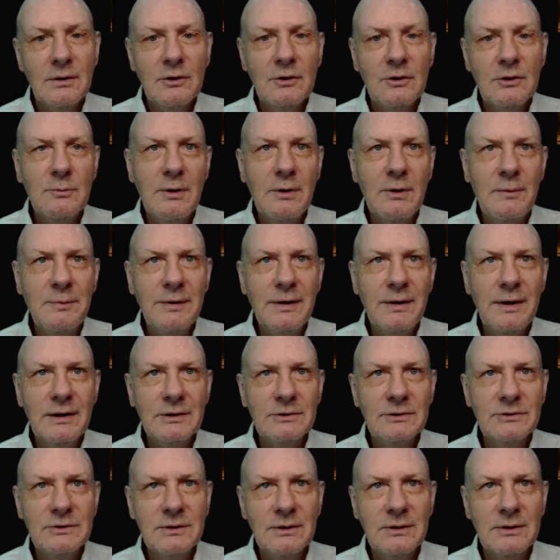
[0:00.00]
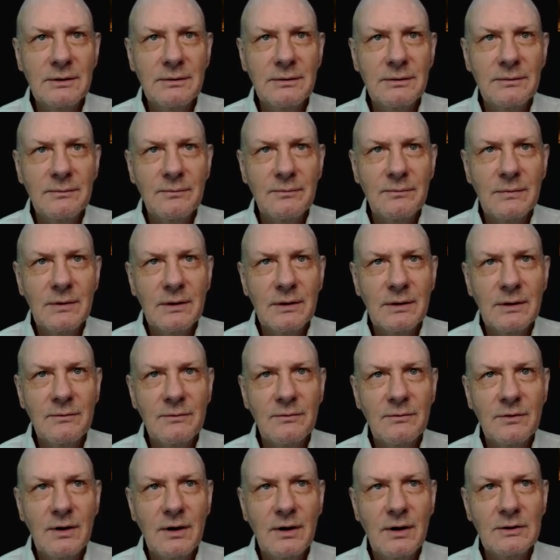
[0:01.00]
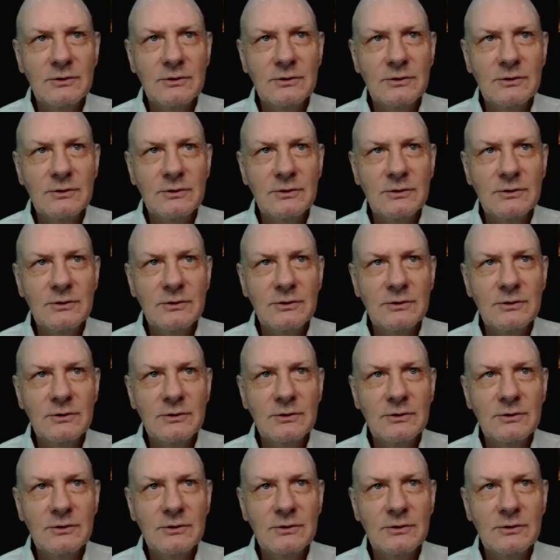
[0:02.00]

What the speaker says: You might be asking, if God